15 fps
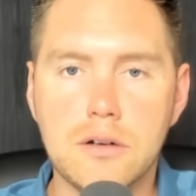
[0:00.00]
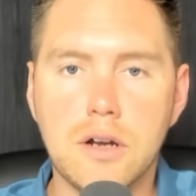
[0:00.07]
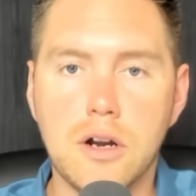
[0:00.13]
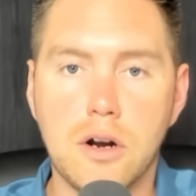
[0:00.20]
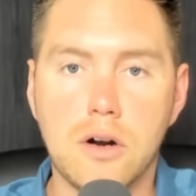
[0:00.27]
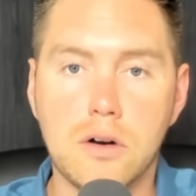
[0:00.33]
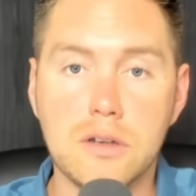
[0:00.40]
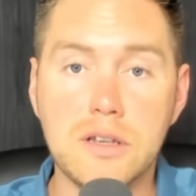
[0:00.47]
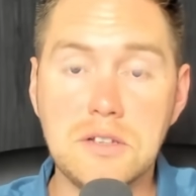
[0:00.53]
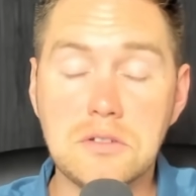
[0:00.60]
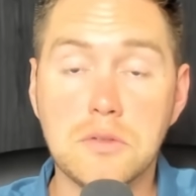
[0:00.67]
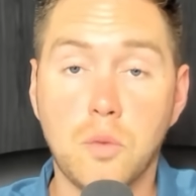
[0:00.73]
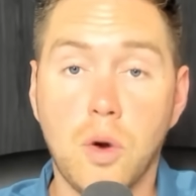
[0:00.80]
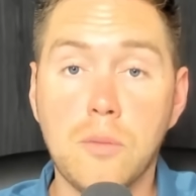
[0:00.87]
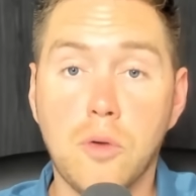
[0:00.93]
or at least
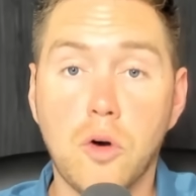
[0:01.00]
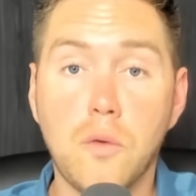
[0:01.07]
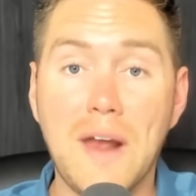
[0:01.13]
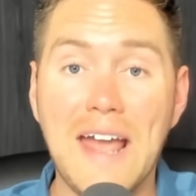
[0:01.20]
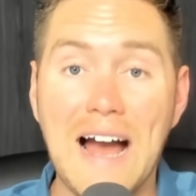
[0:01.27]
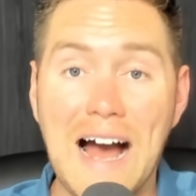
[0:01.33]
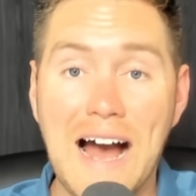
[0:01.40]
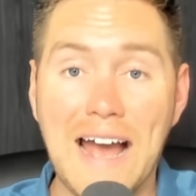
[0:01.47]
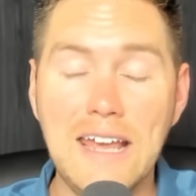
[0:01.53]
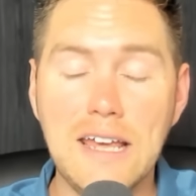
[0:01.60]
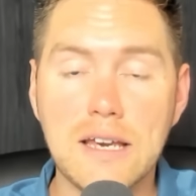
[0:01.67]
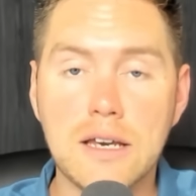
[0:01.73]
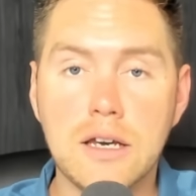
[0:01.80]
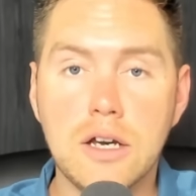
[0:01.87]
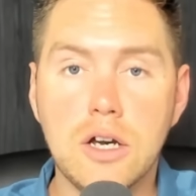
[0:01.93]
one more rate hike.